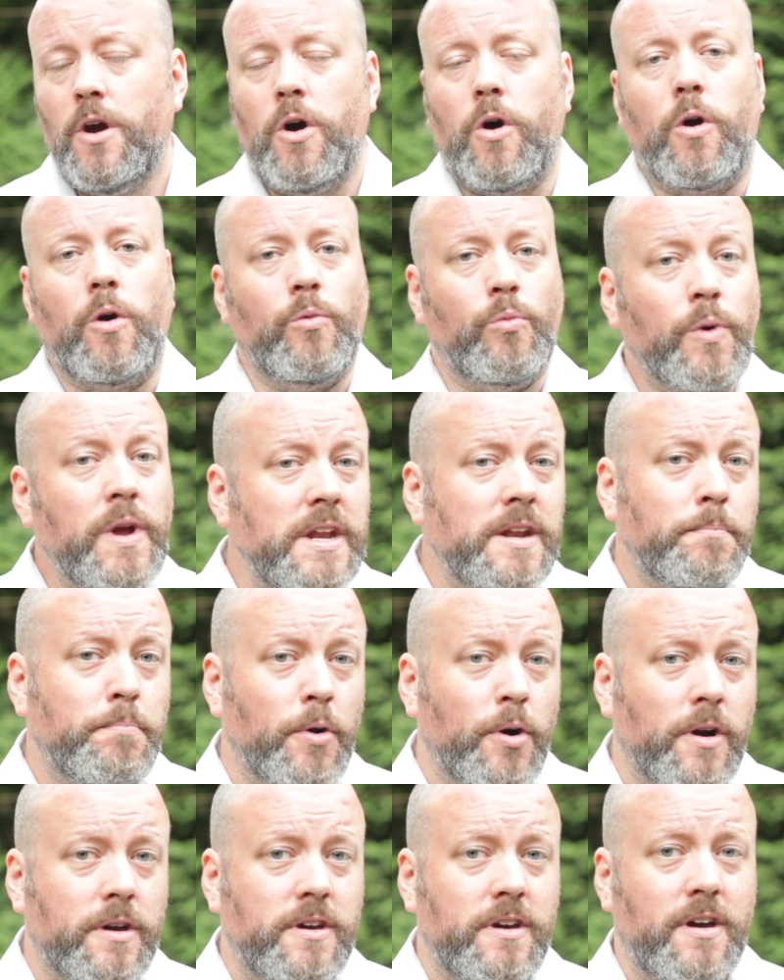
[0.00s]
or read a
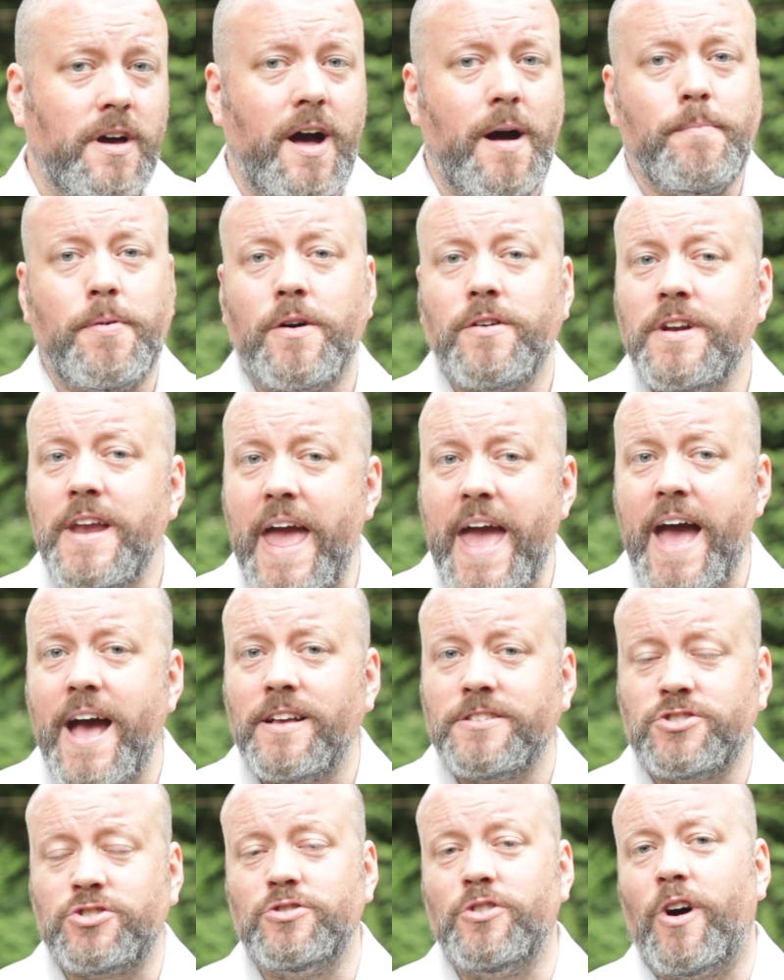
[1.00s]
book about an
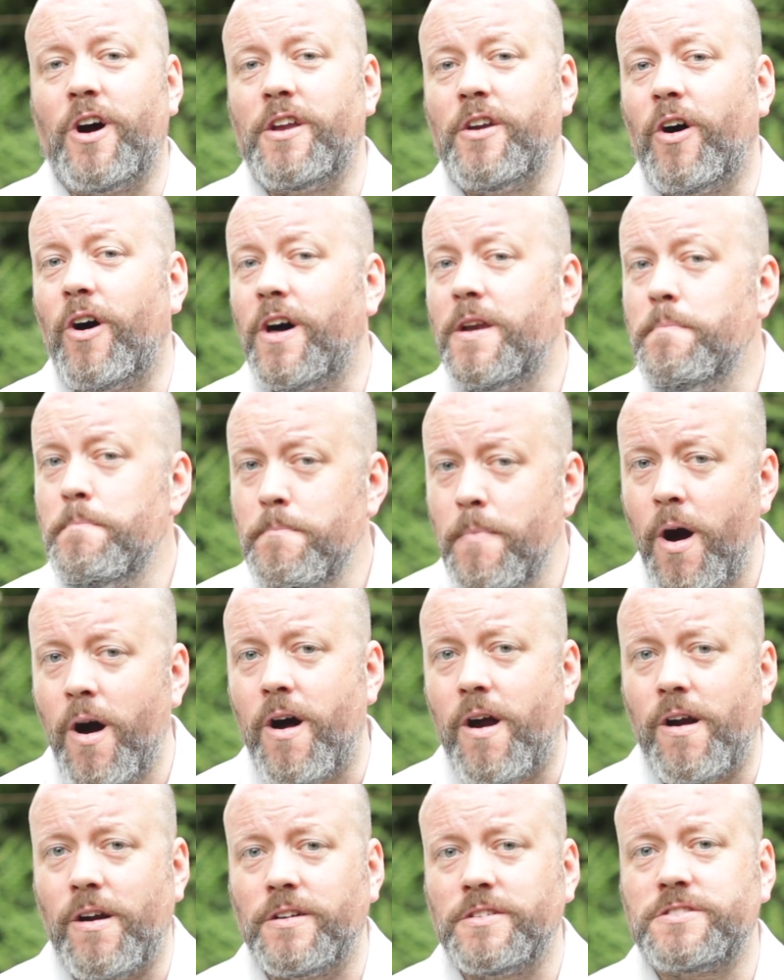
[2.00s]
astronaut on
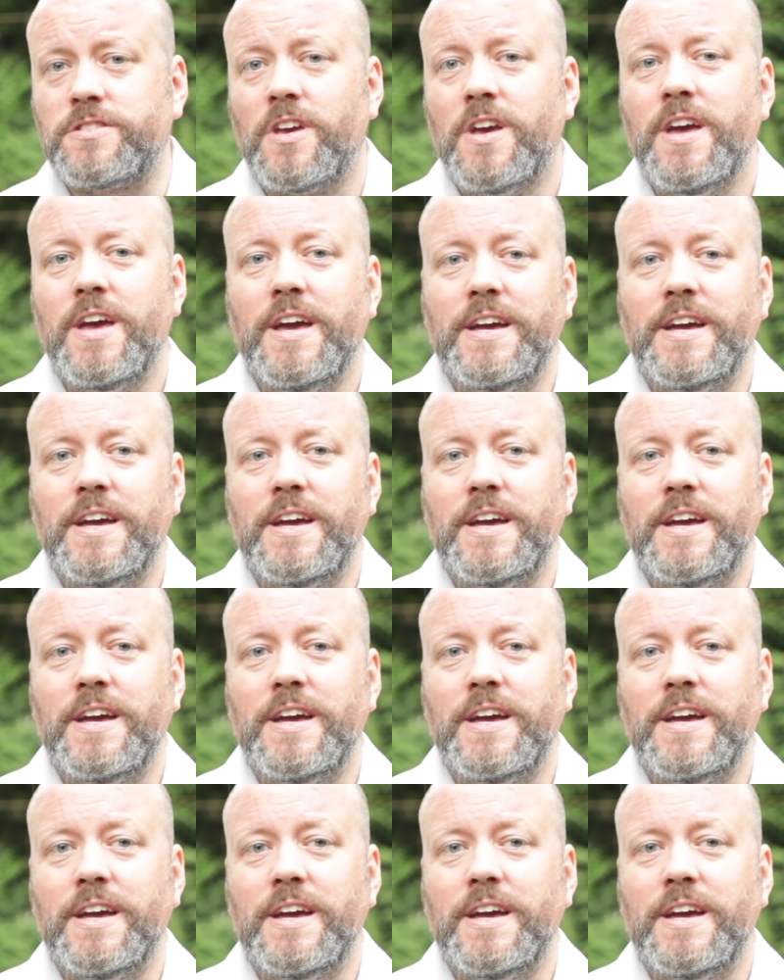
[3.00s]
Mars